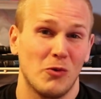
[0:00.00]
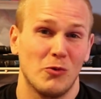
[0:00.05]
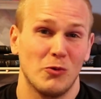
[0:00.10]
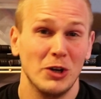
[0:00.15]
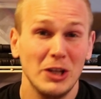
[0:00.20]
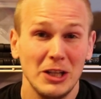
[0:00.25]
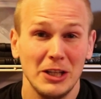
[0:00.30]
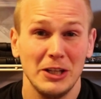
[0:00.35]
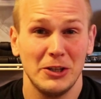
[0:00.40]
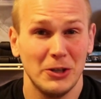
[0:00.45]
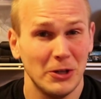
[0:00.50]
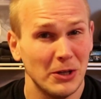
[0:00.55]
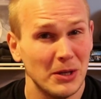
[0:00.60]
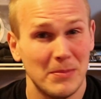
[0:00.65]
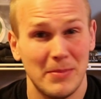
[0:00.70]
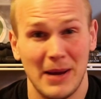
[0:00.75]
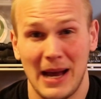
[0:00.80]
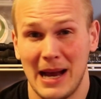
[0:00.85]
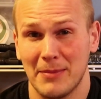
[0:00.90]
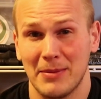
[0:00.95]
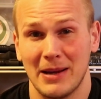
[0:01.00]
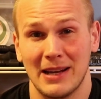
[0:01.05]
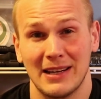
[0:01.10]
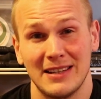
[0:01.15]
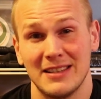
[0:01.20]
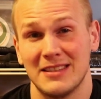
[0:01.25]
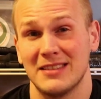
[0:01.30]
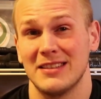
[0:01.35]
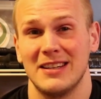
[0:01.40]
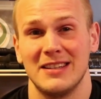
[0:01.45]
really good
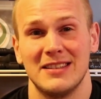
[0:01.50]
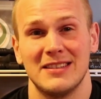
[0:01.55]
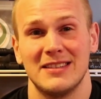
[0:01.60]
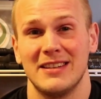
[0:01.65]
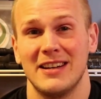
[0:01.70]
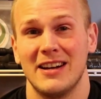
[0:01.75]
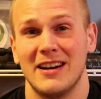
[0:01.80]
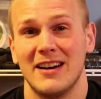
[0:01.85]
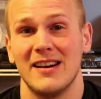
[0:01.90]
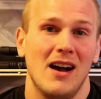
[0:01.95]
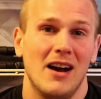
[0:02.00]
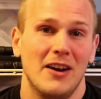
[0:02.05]
backpacking sites there.